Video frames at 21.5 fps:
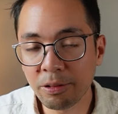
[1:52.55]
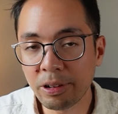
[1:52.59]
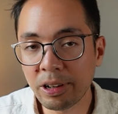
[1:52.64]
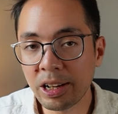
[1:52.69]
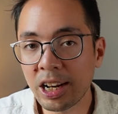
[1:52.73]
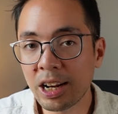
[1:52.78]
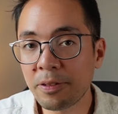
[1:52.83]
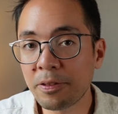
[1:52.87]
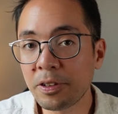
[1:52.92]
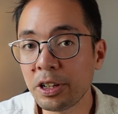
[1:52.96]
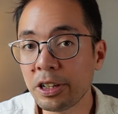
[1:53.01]

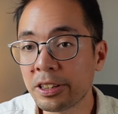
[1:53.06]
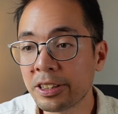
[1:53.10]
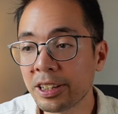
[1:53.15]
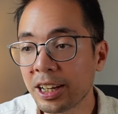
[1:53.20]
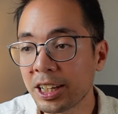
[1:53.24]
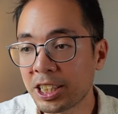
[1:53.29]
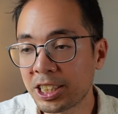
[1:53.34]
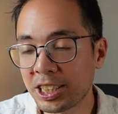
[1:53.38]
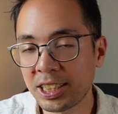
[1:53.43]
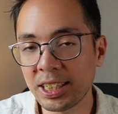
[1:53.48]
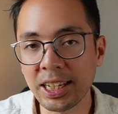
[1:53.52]
whenever you
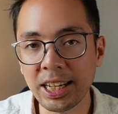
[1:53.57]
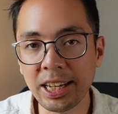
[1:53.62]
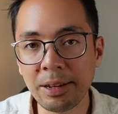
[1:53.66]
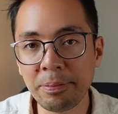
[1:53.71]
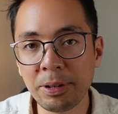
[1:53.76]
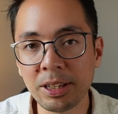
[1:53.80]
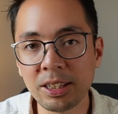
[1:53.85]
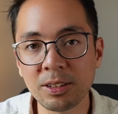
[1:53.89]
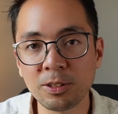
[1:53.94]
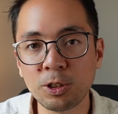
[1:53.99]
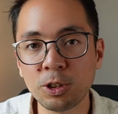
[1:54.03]
touch a
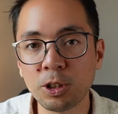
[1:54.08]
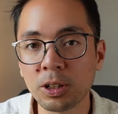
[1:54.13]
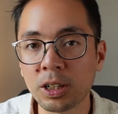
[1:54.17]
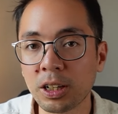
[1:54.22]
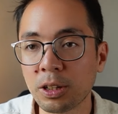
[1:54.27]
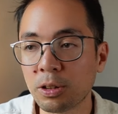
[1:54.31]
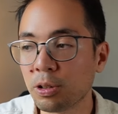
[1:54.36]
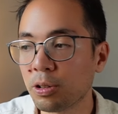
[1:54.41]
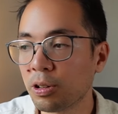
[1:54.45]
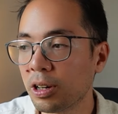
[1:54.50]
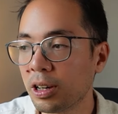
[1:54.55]
piece of
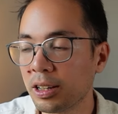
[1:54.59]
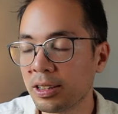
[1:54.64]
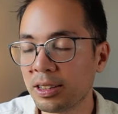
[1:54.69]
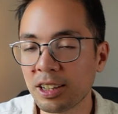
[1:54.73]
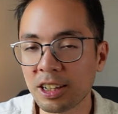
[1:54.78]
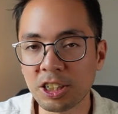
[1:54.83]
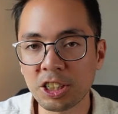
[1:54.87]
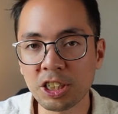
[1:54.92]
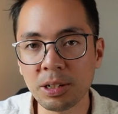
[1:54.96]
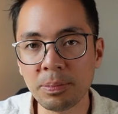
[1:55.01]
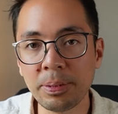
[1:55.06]
chocolate or
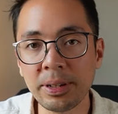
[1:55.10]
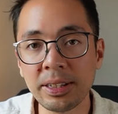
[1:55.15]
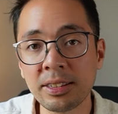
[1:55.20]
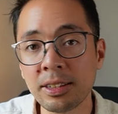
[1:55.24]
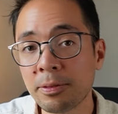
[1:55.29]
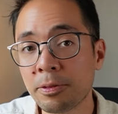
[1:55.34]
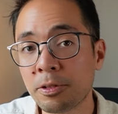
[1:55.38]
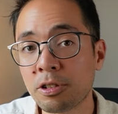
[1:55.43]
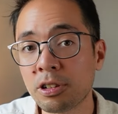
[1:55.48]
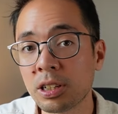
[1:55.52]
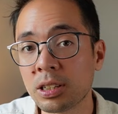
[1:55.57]
touch a piece
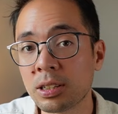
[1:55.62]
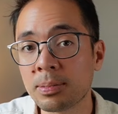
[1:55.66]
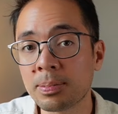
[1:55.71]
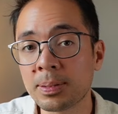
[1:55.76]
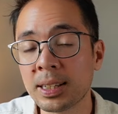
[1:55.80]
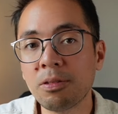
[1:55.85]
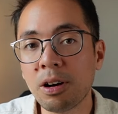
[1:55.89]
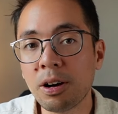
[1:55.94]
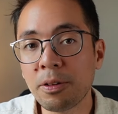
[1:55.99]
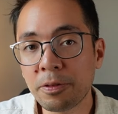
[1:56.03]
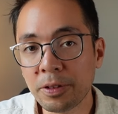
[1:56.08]
of
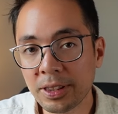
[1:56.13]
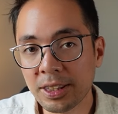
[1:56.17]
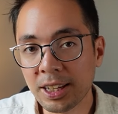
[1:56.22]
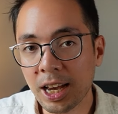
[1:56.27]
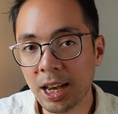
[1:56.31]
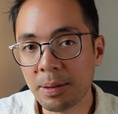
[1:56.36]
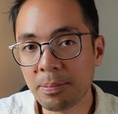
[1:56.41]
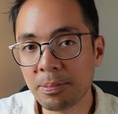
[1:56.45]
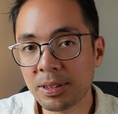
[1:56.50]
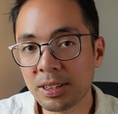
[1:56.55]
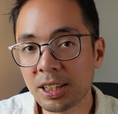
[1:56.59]
crisps,
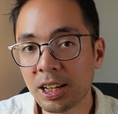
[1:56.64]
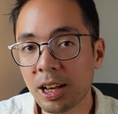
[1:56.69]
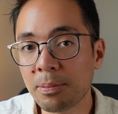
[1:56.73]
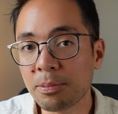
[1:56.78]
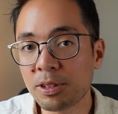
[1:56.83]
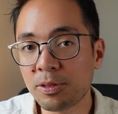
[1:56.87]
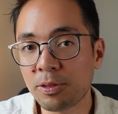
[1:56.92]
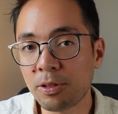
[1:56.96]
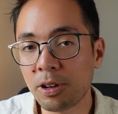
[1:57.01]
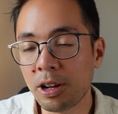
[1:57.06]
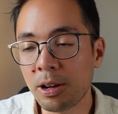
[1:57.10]
oftentimes
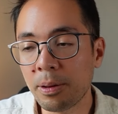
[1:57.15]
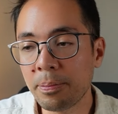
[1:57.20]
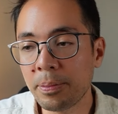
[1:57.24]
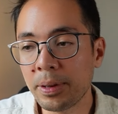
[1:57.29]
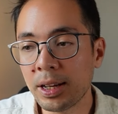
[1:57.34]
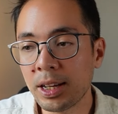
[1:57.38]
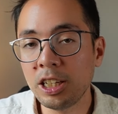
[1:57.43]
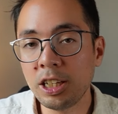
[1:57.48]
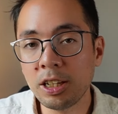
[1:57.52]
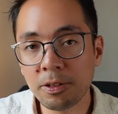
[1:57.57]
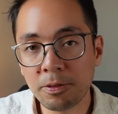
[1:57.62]
comes
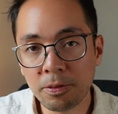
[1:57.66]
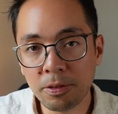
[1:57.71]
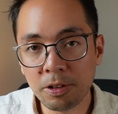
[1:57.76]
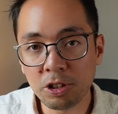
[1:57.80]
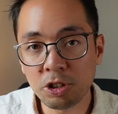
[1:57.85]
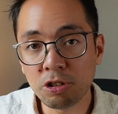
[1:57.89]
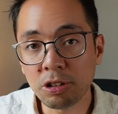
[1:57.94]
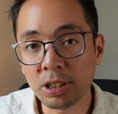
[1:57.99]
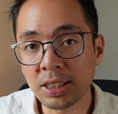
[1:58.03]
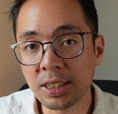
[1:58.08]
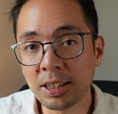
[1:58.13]
from you've
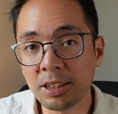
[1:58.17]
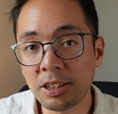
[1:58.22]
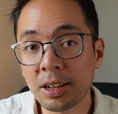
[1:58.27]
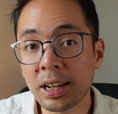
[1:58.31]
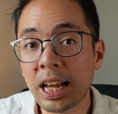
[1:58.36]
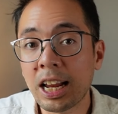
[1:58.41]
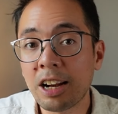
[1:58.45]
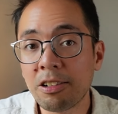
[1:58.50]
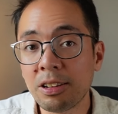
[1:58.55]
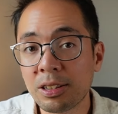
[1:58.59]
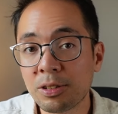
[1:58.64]
restricted your
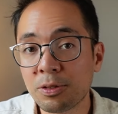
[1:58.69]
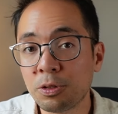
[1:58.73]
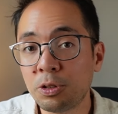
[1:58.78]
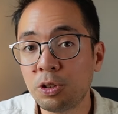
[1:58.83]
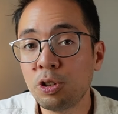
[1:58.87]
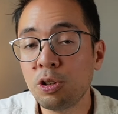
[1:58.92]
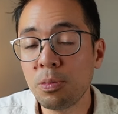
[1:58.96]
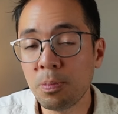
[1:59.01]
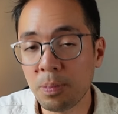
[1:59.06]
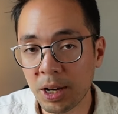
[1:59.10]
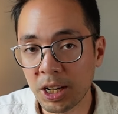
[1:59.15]
calories
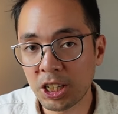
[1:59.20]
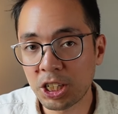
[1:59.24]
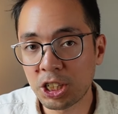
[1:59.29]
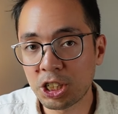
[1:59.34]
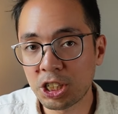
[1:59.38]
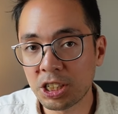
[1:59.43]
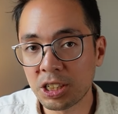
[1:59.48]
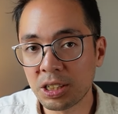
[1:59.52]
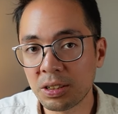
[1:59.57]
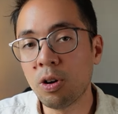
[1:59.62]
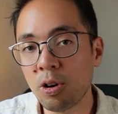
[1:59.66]
too
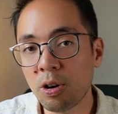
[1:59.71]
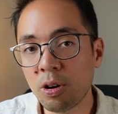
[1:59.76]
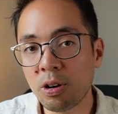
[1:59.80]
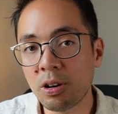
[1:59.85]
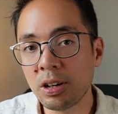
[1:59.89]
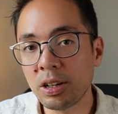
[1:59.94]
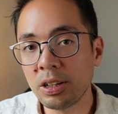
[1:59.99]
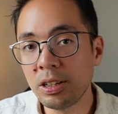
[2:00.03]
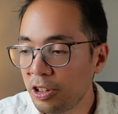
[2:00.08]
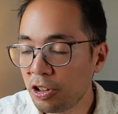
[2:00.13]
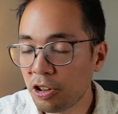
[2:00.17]
much,
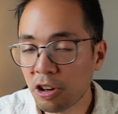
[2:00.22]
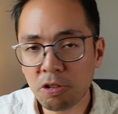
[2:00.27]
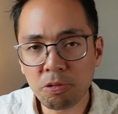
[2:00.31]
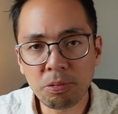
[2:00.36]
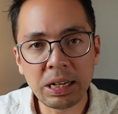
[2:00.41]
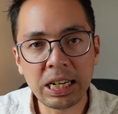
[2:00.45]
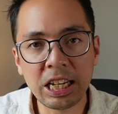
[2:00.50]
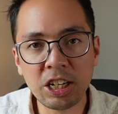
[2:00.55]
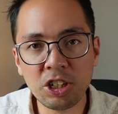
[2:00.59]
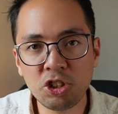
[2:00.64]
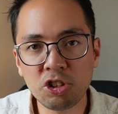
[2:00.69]
or you're not
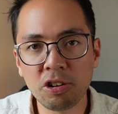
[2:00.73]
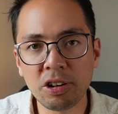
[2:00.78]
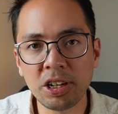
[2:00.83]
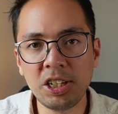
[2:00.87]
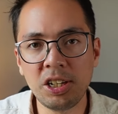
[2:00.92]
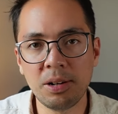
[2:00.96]
really enjoying